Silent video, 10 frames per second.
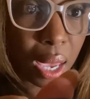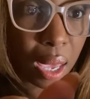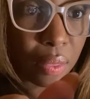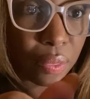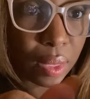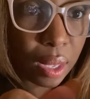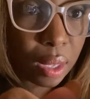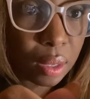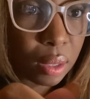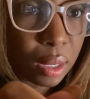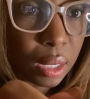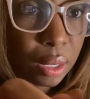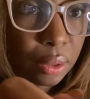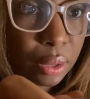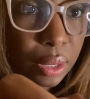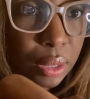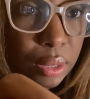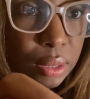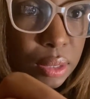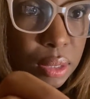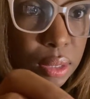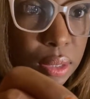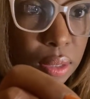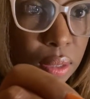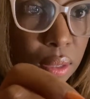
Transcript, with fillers: And then here is